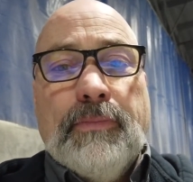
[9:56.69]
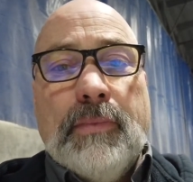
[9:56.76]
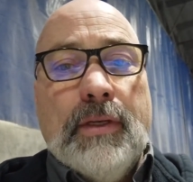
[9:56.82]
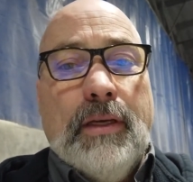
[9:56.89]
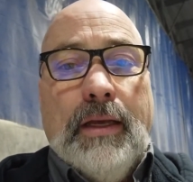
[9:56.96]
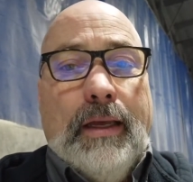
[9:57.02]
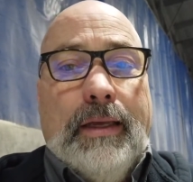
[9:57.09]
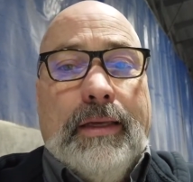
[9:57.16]

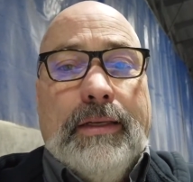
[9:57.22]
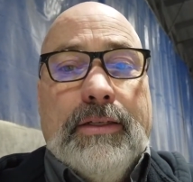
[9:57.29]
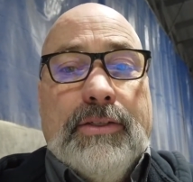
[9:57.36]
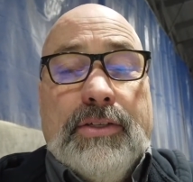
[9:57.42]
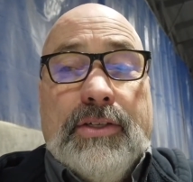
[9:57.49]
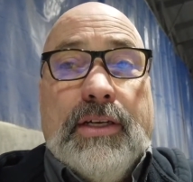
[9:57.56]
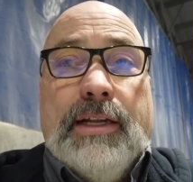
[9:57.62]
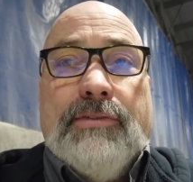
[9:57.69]
you're
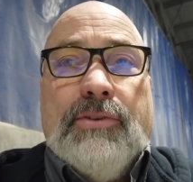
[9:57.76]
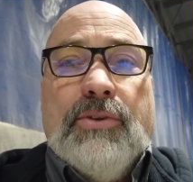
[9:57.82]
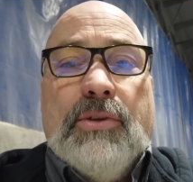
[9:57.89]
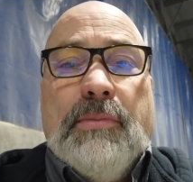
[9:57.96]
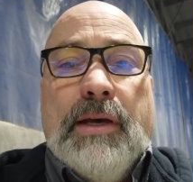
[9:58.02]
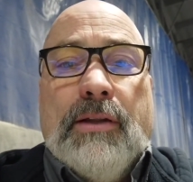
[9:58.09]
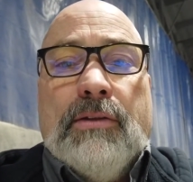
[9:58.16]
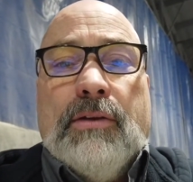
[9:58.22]
just gonna have to do
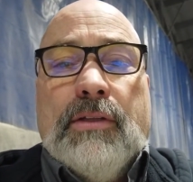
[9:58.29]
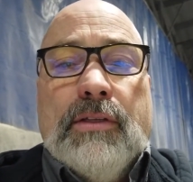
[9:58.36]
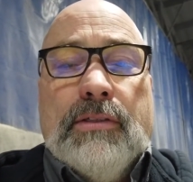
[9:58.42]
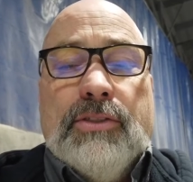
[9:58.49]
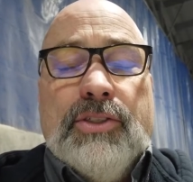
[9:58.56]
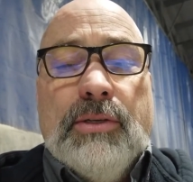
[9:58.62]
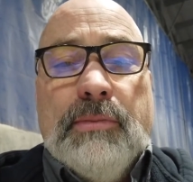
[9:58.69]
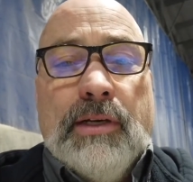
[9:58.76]
the
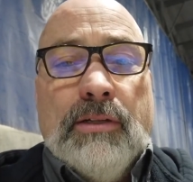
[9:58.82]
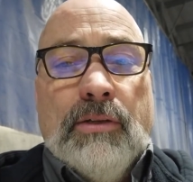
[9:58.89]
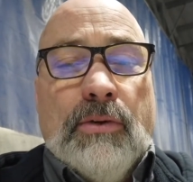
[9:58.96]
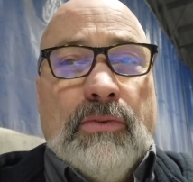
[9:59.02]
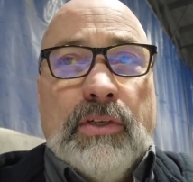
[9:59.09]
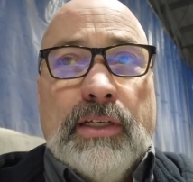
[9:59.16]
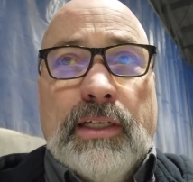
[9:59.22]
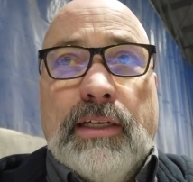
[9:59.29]
sheet metal
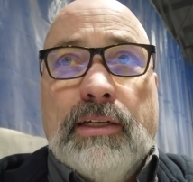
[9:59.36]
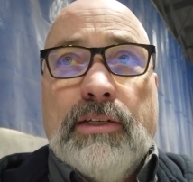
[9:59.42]
over again.